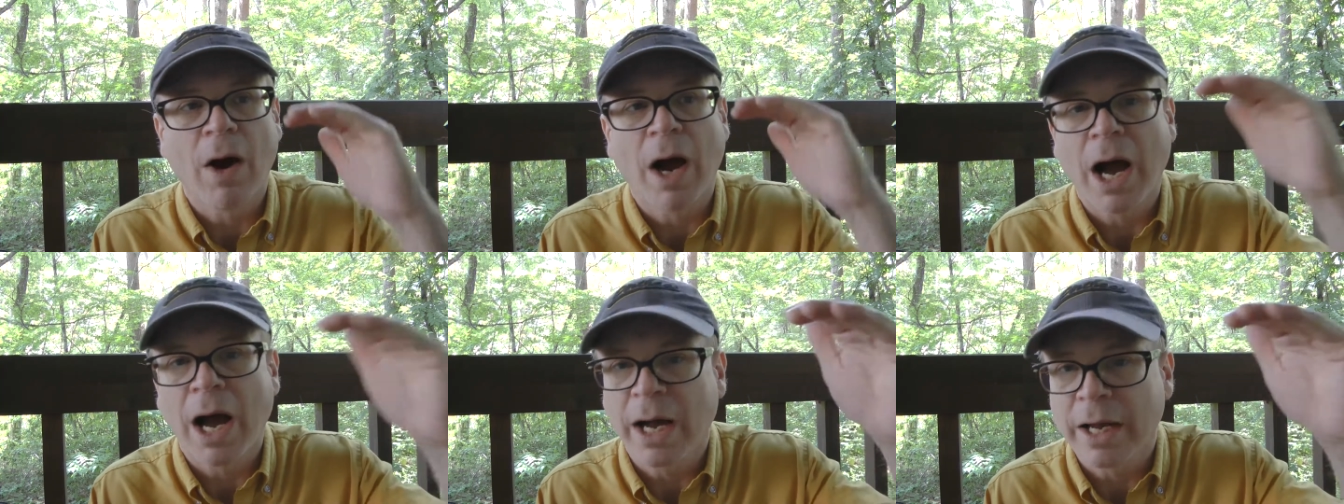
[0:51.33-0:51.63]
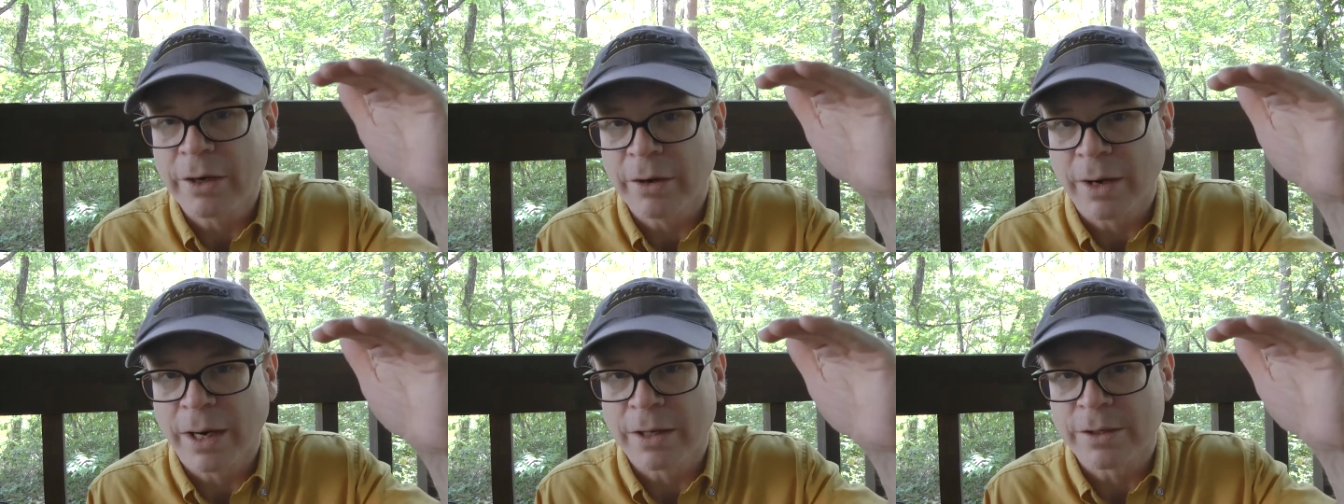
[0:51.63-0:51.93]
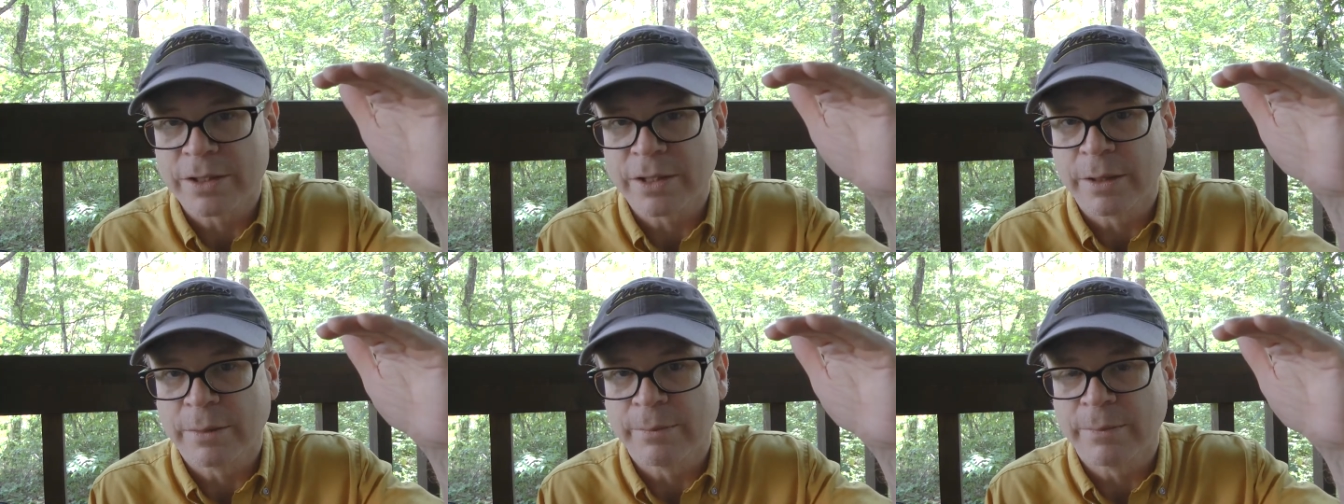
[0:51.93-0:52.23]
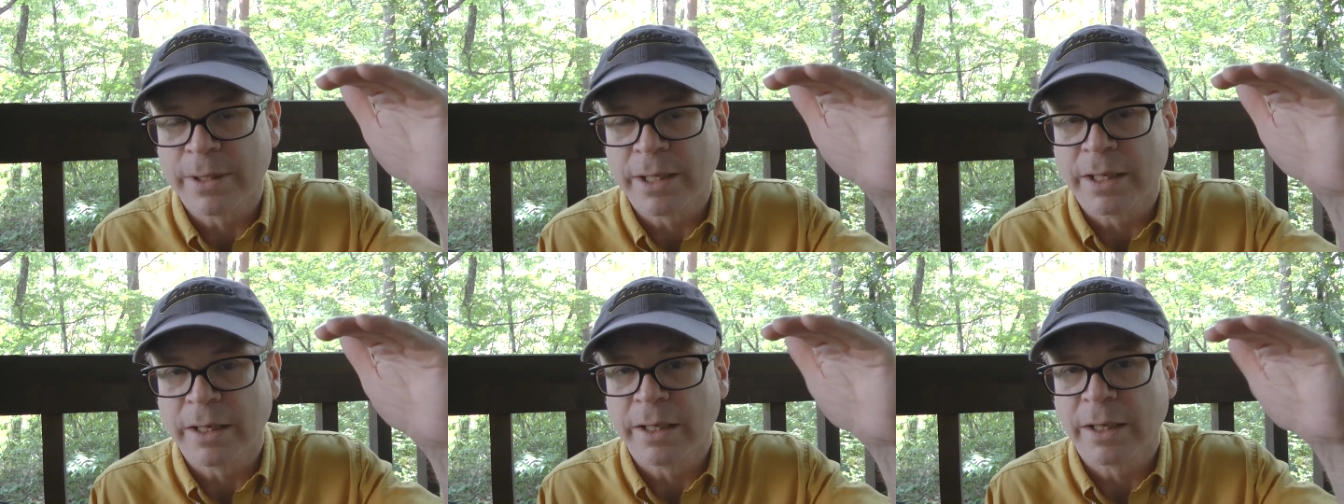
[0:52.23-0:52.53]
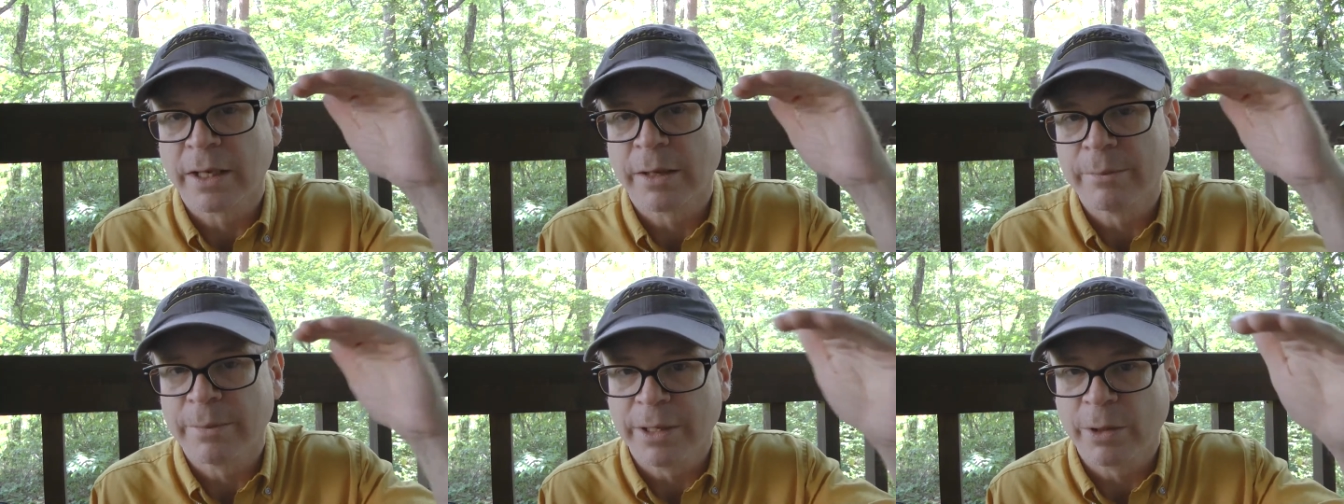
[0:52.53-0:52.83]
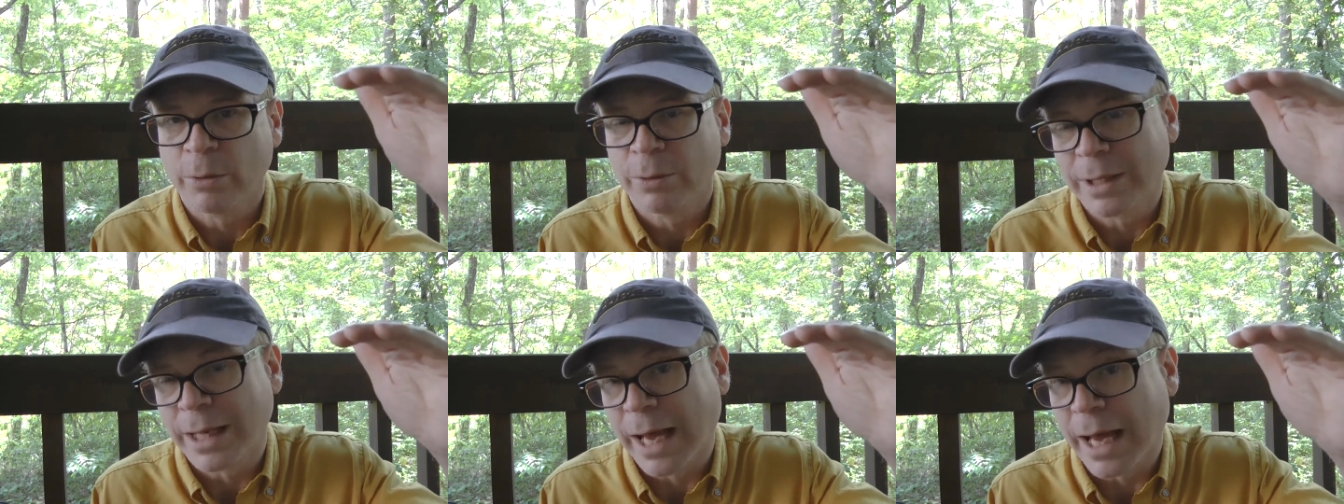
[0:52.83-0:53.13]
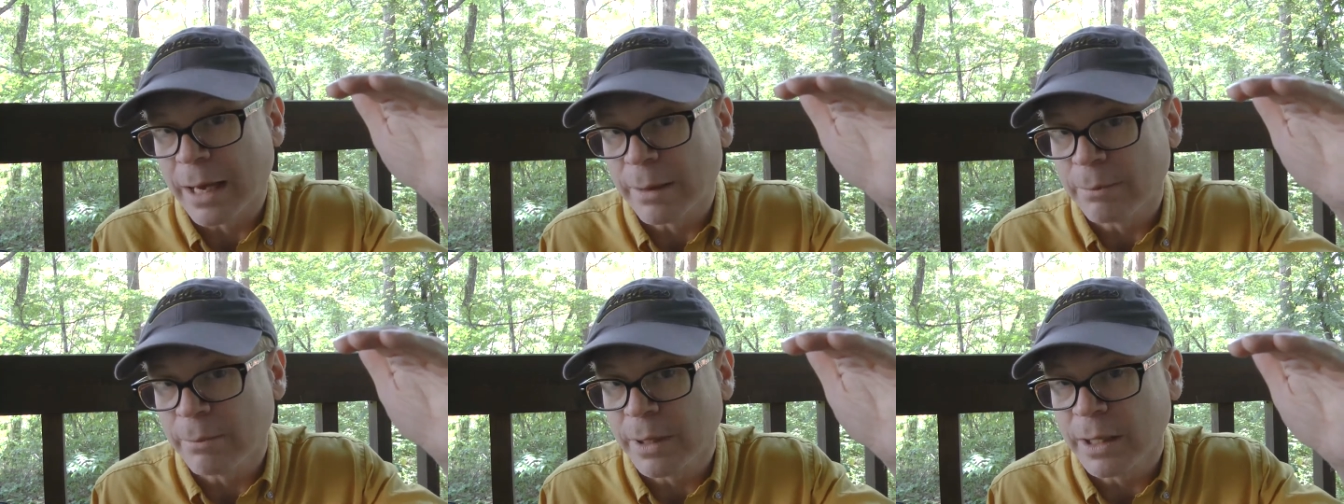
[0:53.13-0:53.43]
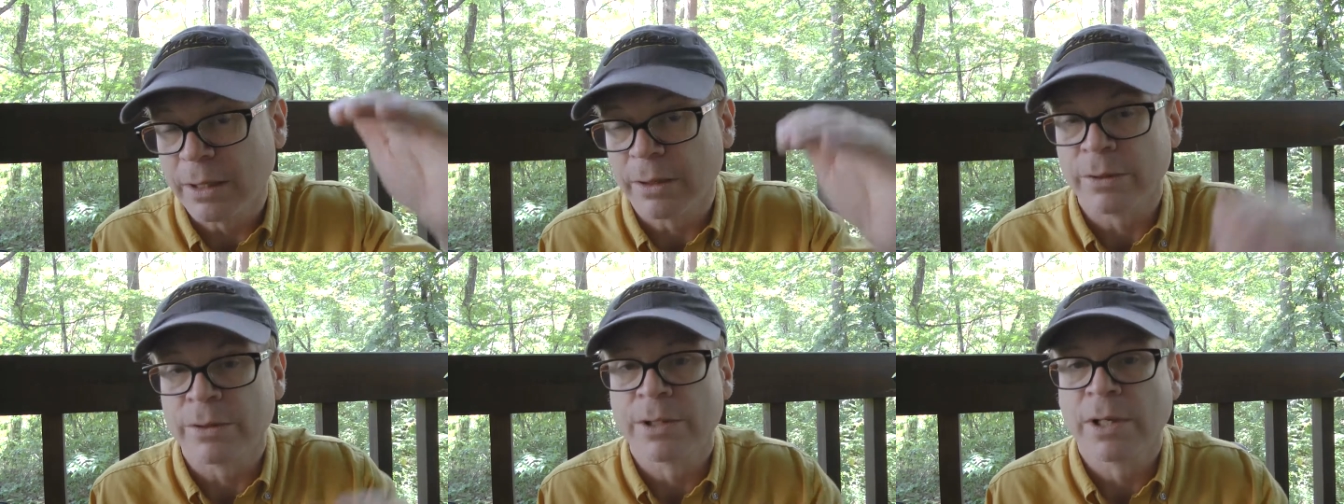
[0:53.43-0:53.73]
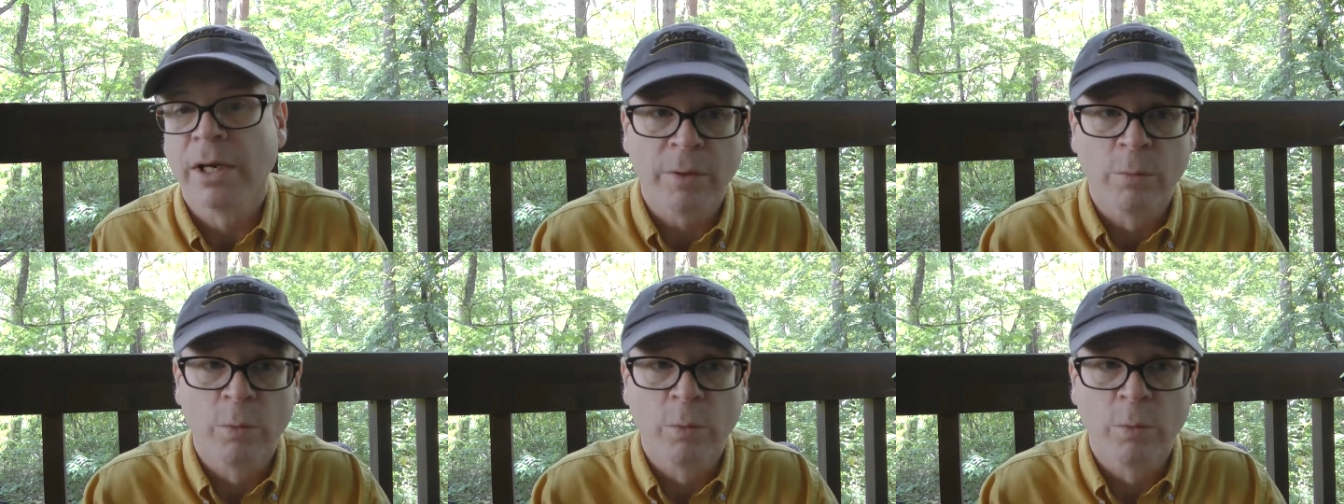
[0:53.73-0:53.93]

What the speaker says: high your house can be. It can be only 8 meters.